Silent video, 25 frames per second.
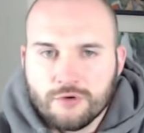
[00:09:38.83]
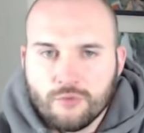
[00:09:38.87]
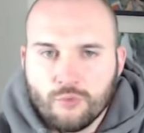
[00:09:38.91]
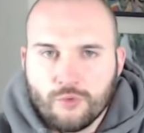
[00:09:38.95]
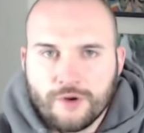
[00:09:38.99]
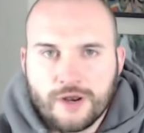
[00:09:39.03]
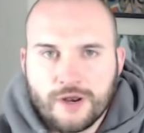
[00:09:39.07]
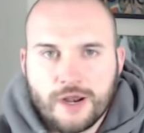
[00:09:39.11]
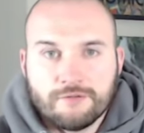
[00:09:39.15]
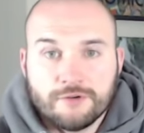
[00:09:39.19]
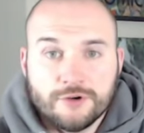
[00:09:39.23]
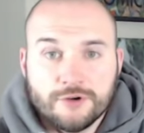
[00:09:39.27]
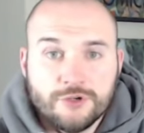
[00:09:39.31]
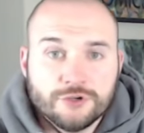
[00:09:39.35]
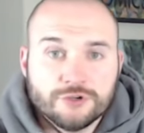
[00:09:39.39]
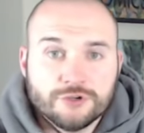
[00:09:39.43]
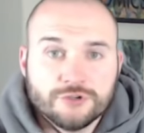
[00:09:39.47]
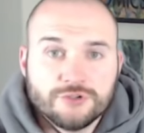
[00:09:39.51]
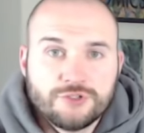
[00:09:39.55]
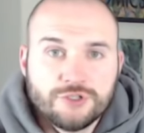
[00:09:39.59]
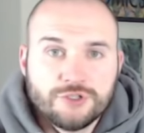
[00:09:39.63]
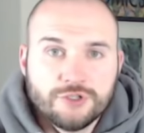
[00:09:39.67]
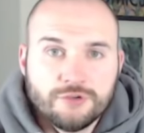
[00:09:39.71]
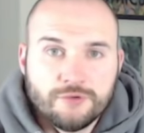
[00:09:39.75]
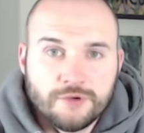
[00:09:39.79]
whatever you're
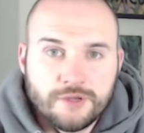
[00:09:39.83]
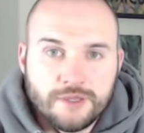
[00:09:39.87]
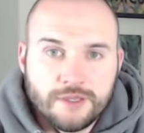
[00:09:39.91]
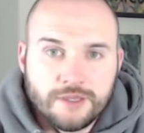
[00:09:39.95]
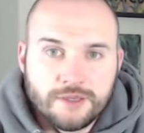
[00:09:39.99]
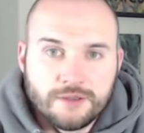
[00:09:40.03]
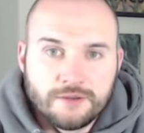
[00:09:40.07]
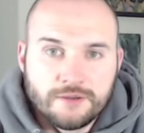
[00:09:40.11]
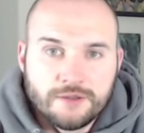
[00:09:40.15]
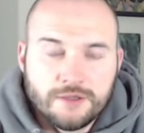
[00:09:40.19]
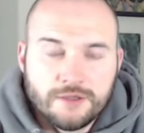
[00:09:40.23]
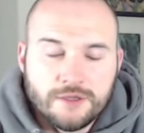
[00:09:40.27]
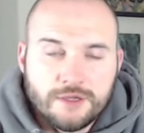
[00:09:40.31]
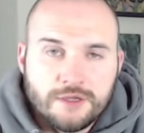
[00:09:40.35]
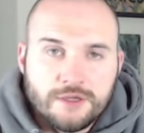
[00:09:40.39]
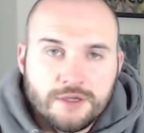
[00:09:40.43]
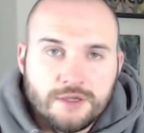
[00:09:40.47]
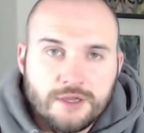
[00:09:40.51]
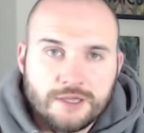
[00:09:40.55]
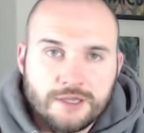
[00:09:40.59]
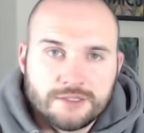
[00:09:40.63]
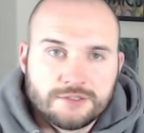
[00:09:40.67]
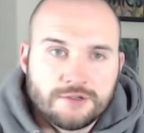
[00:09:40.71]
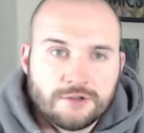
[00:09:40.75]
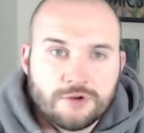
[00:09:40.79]
doing
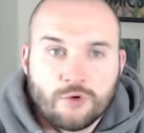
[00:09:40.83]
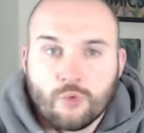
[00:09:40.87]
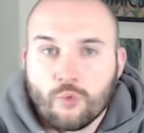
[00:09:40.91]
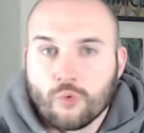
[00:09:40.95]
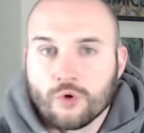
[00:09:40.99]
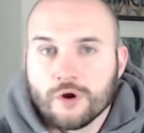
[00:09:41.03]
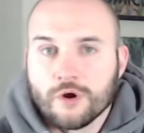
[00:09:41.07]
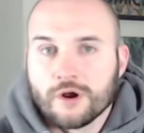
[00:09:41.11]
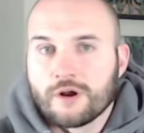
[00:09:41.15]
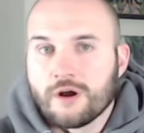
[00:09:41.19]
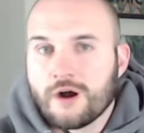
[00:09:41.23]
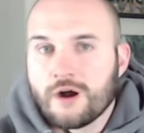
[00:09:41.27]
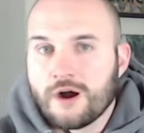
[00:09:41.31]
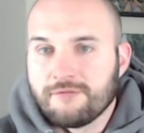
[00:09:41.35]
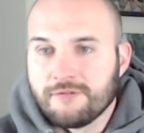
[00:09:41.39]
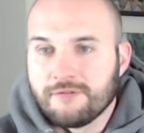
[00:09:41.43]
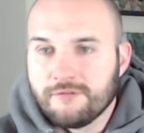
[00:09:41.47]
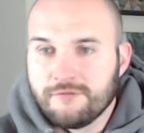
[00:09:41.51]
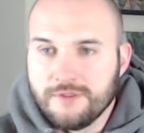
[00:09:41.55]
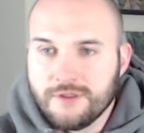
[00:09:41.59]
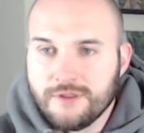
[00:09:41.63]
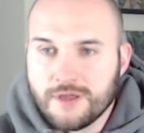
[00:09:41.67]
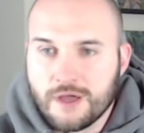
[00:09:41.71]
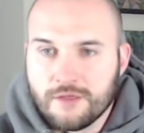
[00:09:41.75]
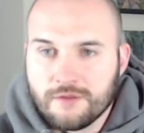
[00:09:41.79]
is going to work off of
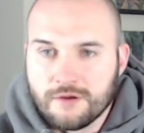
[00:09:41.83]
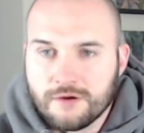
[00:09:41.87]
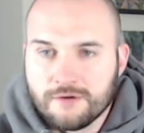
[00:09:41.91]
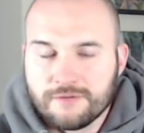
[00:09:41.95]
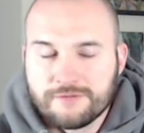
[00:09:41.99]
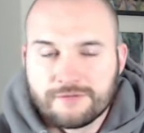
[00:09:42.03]
the other.